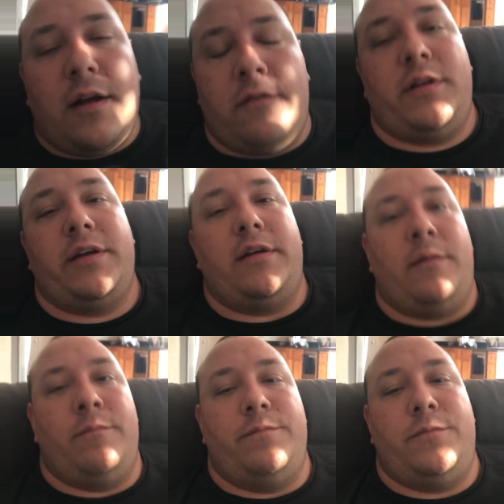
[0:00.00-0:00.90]

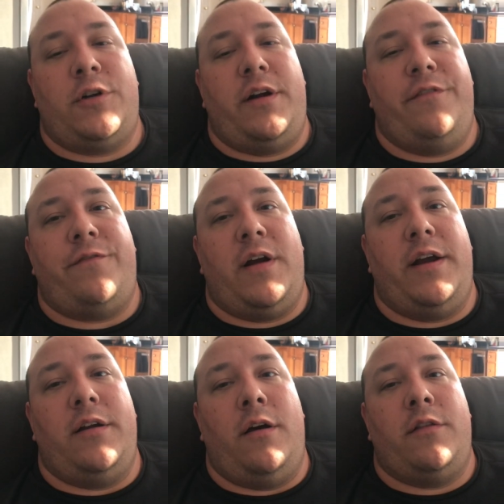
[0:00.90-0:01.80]
I'm trying to
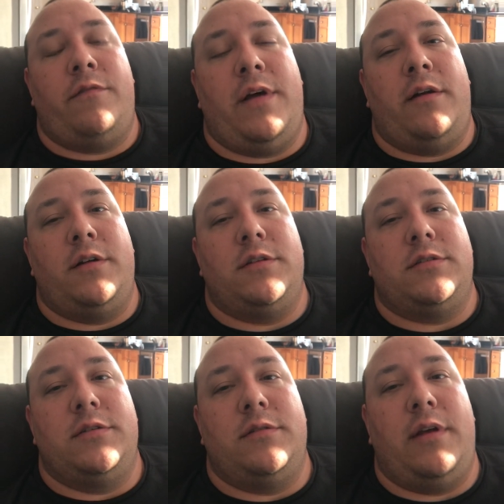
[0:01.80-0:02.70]
find other
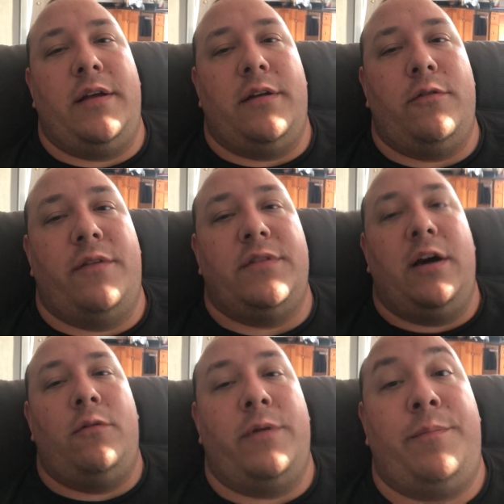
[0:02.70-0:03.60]
veterans and who have
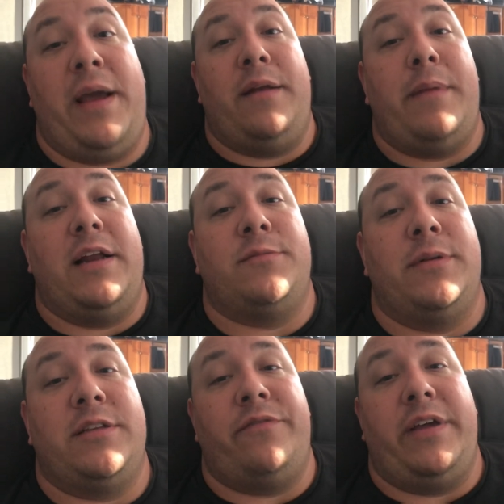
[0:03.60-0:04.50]
dealt with pain
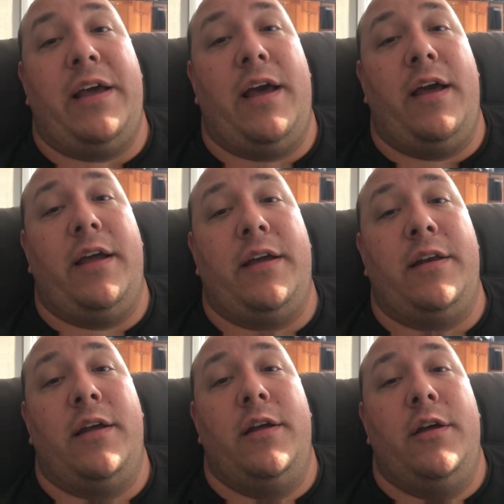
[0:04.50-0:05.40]
management at the VA, and
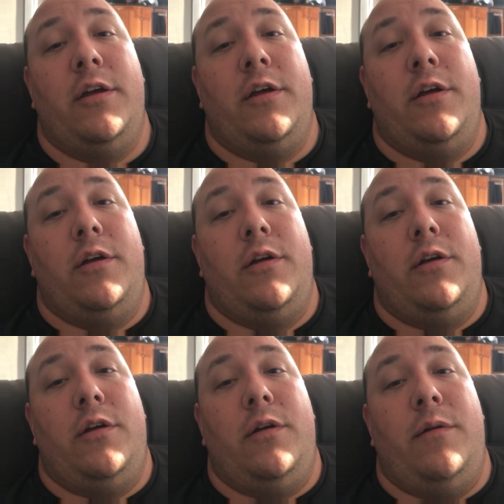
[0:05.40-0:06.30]

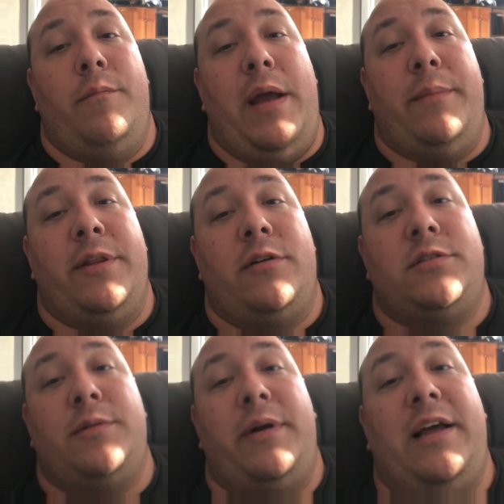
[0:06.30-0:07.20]
maybe there's
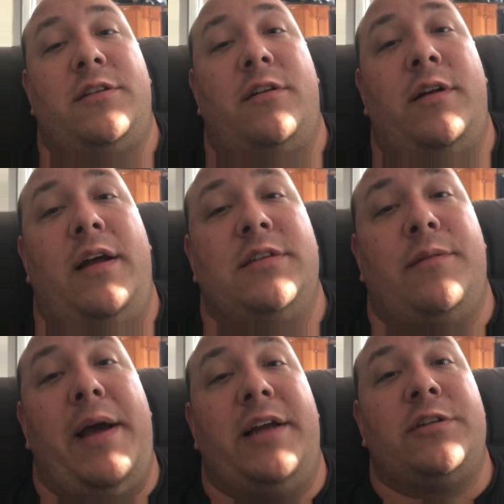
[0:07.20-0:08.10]
somebody out there who has a
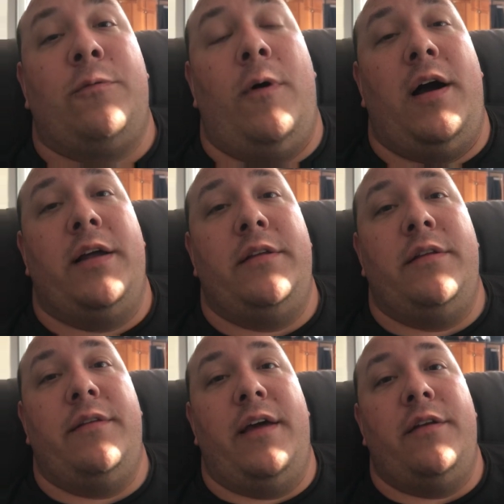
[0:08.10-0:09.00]
magic wand
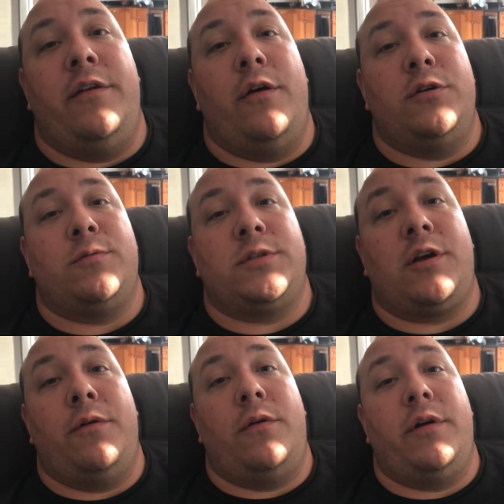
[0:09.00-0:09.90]
that knows what's
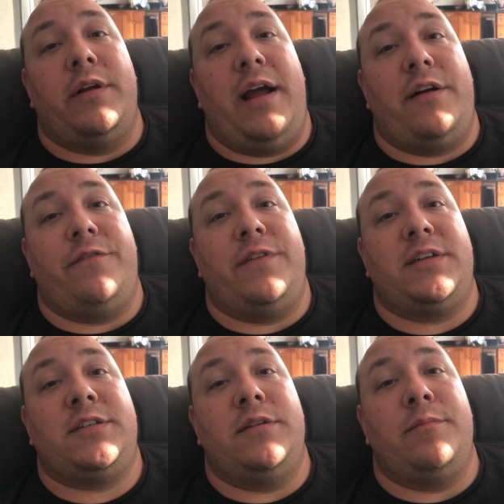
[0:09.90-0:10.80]
going on and how to
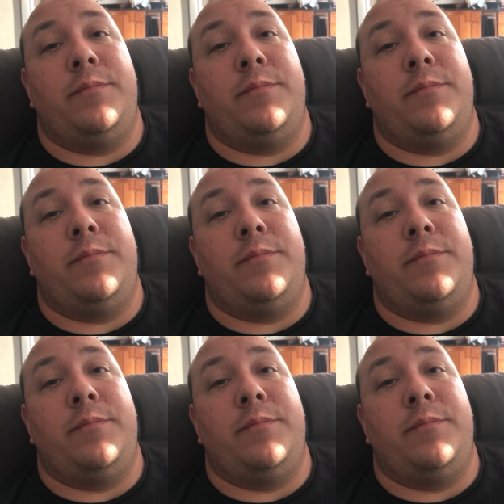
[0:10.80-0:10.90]
fix it.